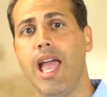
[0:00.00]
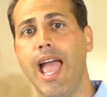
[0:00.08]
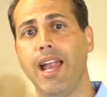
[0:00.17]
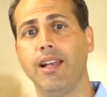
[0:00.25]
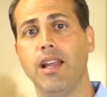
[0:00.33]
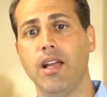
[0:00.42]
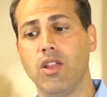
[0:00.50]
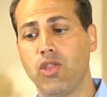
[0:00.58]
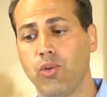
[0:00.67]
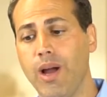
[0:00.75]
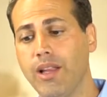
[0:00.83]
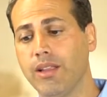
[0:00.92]
And
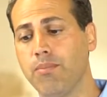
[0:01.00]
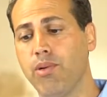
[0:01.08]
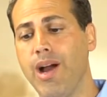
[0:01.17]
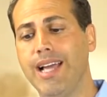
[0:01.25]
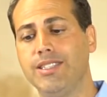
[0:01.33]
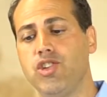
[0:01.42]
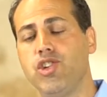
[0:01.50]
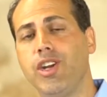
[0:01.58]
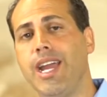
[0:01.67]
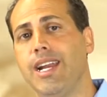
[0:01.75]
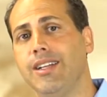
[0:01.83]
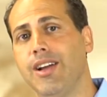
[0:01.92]
throughout the process, you're
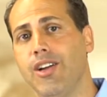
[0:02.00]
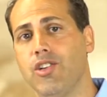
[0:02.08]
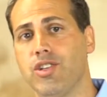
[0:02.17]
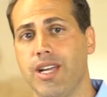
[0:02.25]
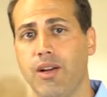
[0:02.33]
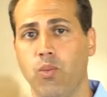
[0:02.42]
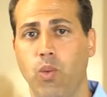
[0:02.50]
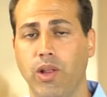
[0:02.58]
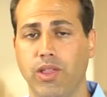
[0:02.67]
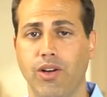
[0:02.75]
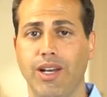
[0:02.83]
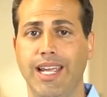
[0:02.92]
getting to understand
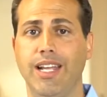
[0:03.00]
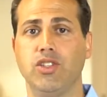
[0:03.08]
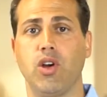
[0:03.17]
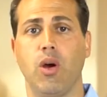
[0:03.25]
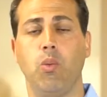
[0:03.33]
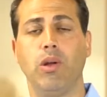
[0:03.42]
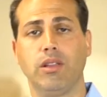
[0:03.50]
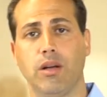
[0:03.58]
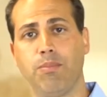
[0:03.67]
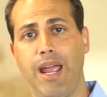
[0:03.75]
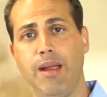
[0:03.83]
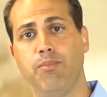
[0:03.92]
what their needs are, what
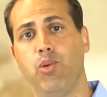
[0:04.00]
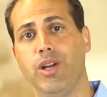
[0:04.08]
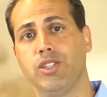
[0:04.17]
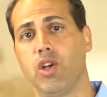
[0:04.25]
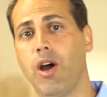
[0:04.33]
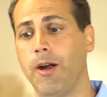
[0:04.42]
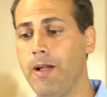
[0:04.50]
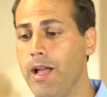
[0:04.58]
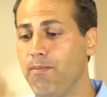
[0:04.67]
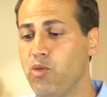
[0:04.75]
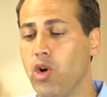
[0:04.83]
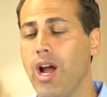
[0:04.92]
their pain points are.
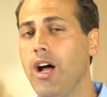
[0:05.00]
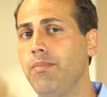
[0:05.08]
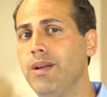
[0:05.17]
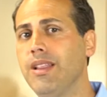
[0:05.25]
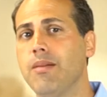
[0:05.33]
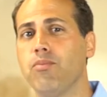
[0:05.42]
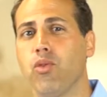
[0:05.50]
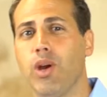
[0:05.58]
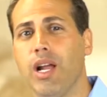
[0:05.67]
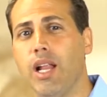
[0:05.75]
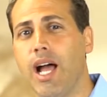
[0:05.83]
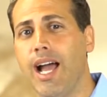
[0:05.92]
You're helping them
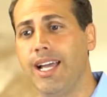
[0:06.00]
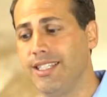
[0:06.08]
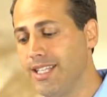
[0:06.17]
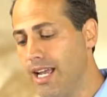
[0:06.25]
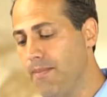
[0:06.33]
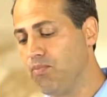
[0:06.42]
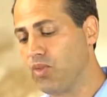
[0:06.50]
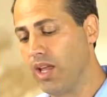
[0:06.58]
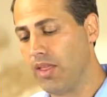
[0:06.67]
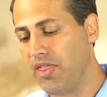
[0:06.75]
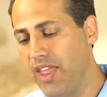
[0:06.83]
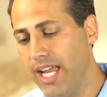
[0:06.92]
realize
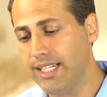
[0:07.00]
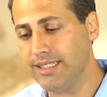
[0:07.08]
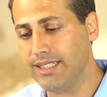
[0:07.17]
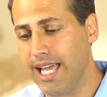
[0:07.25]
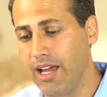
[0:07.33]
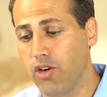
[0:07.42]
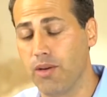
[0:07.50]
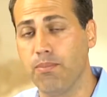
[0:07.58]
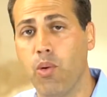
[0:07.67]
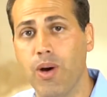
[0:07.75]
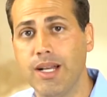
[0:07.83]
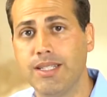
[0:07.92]
things that are
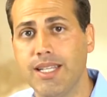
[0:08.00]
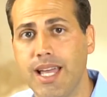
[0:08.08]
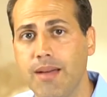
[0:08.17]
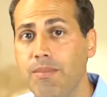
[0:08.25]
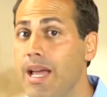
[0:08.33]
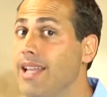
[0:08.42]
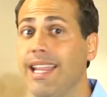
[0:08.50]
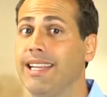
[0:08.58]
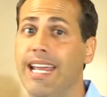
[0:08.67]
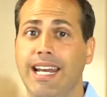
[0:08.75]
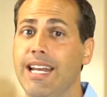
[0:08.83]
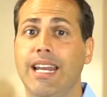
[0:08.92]
important to them
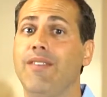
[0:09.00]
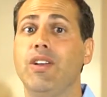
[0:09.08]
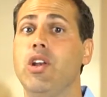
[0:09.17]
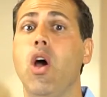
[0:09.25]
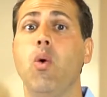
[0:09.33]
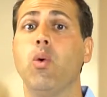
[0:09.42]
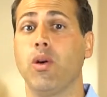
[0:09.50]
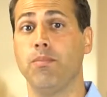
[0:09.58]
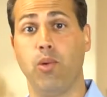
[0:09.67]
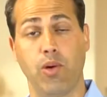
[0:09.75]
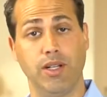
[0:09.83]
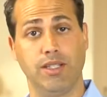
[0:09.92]
that they didn't even know were
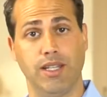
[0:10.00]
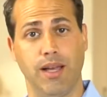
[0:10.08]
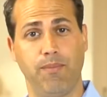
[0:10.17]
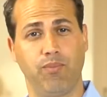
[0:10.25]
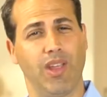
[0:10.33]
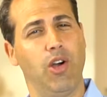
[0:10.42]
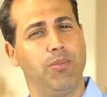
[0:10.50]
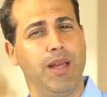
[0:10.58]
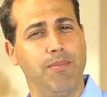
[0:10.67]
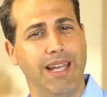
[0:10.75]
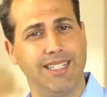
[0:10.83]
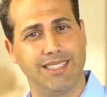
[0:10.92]
important to them. I hope
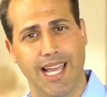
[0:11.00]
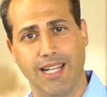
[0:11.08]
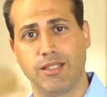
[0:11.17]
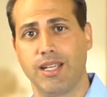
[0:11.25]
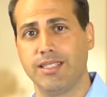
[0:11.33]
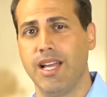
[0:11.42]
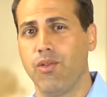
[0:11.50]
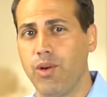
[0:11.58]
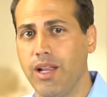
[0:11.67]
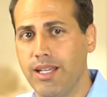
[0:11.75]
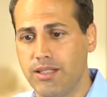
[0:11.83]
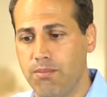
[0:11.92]
that makes sense, because that
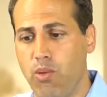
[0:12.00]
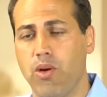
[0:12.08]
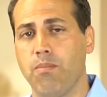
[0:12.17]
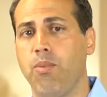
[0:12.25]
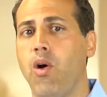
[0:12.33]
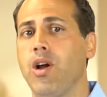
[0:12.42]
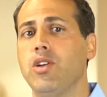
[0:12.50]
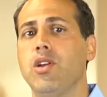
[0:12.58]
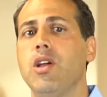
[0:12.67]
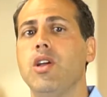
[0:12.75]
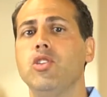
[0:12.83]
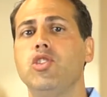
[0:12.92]
really is an important part
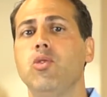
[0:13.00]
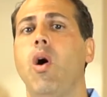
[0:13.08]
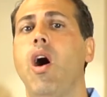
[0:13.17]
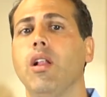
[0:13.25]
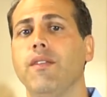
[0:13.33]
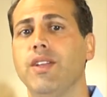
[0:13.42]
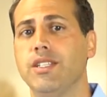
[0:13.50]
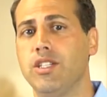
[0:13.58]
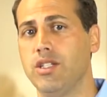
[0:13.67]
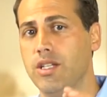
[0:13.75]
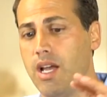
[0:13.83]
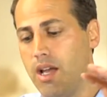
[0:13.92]
to all of this,
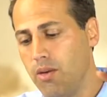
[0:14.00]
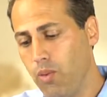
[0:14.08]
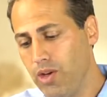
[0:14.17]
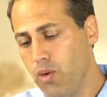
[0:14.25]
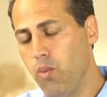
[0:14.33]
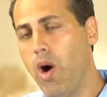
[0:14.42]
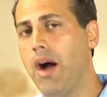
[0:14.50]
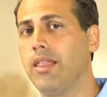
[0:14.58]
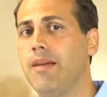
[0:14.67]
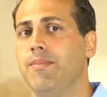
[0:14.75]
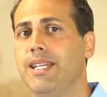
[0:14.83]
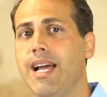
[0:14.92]
is when you walk
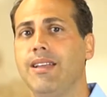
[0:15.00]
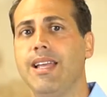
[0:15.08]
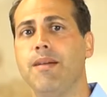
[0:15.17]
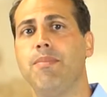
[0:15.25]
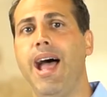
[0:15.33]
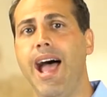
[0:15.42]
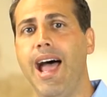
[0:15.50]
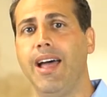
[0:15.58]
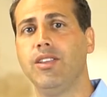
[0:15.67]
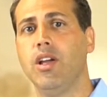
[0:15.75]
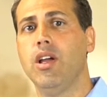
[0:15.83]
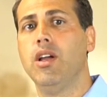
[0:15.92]
them down that
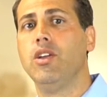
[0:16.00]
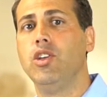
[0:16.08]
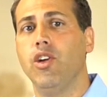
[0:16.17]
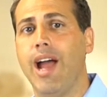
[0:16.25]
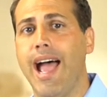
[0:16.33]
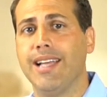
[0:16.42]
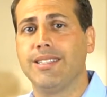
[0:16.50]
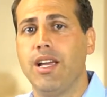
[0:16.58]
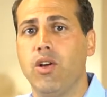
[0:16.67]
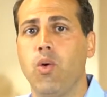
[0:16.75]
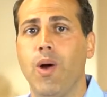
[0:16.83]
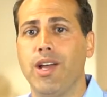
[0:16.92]
path, you're
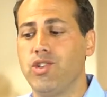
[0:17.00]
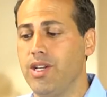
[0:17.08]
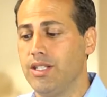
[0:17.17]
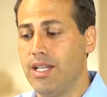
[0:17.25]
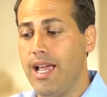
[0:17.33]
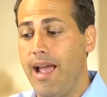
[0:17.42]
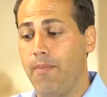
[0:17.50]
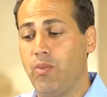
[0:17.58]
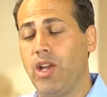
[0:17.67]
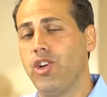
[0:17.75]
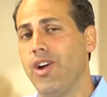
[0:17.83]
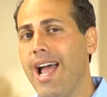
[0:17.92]
asking questions,
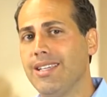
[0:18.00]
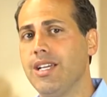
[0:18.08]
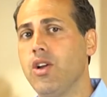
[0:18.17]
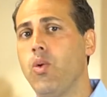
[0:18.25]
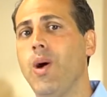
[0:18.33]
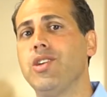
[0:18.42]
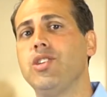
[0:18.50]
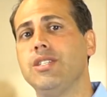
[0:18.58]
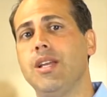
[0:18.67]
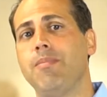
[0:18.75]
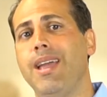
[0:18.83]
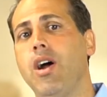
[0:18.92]
and you're asking questions
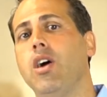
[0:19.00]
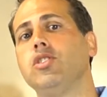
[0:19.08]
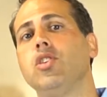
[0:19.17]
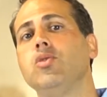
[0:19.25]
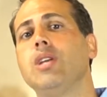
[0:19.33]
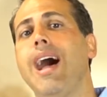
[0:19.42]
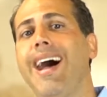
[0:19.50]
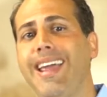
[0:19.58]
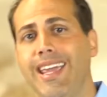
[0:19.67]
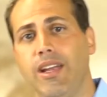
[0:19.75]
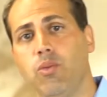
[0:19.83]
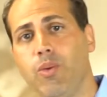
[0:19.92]
that may also tie
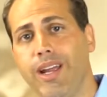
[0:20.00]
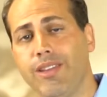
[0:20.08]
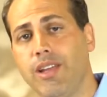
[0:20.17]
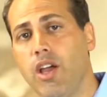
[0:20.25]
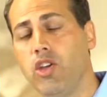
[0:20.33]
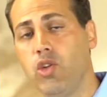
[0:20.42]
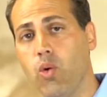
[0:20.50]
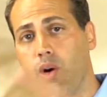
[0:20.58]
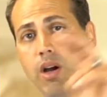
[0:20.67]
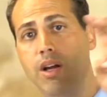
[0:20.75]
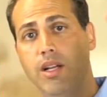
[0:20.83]
in with your